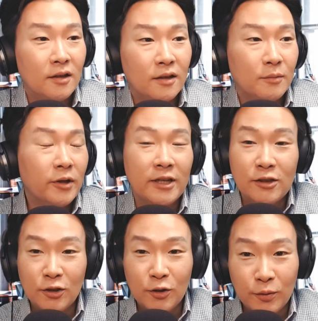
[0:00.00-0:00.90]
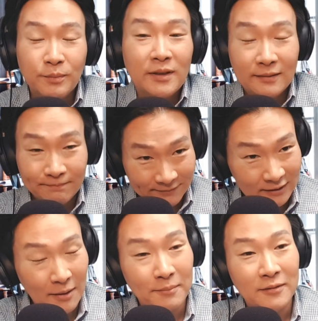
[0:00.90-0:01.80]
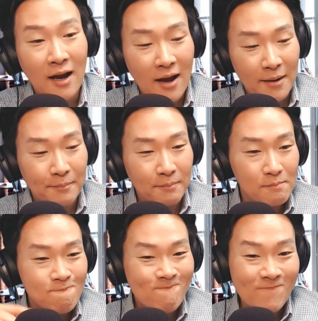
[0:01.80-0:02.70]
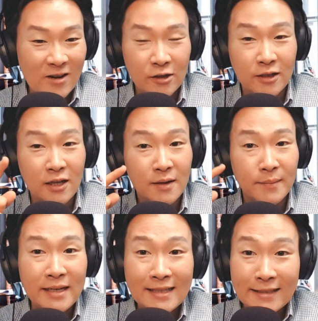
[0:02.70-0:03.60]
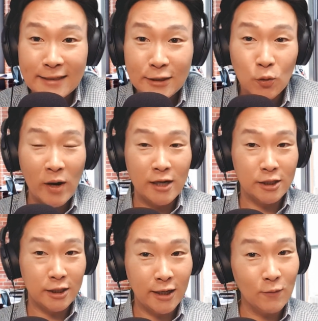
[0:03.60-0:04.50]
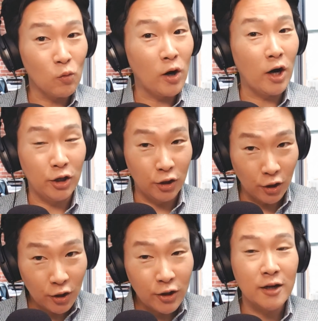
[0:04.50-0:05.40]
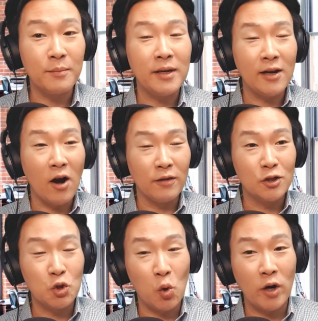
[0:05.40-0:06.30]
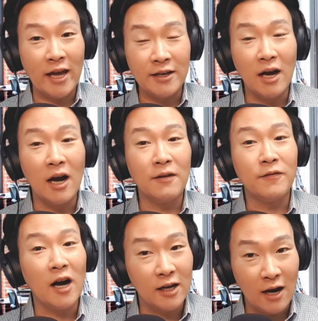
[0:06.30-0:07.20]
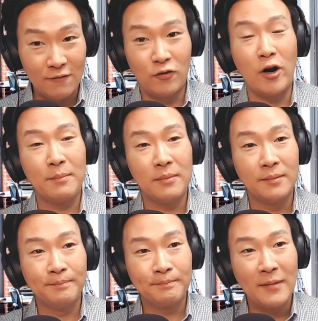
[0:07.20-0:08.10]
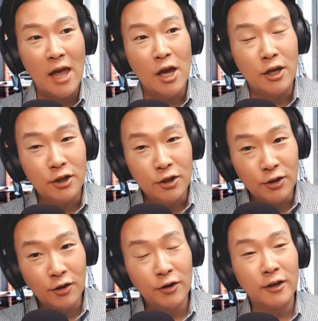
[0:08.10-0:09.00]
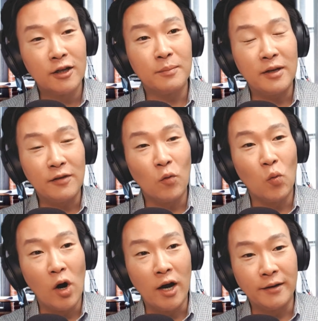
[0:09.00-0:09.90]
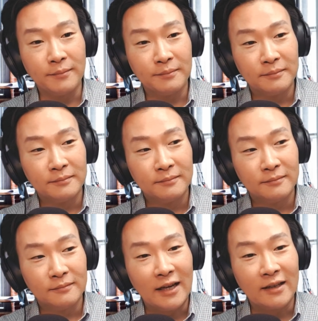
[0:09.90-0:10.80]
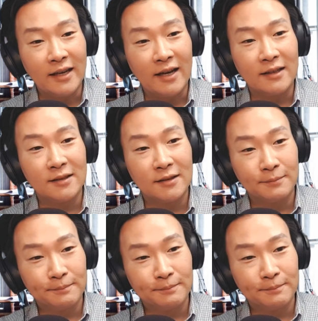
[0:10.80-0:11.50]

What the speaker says: pretty soon, sometime, there's going to be a situation where you're going to be on the short end of a cover-up. you're gonna be the one that gets